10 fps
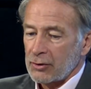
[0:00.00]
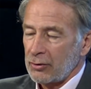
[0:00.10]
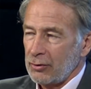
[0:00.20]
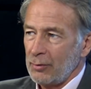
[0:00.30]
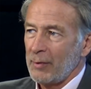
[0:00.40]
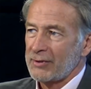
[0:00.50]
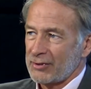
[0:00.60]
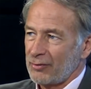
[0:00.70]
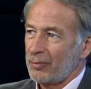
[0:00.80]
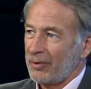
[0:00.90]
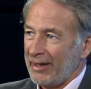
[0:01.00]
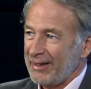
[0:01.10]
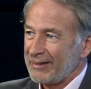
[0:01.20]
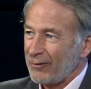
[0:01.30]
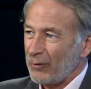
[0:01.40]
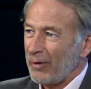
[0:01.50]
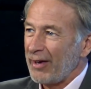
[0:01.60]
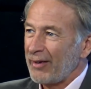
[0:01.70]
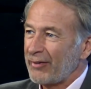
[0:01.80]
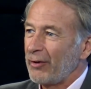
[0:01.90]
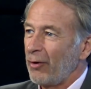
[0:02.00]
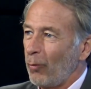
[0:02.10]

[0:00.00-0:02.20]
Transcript: So you must have played with,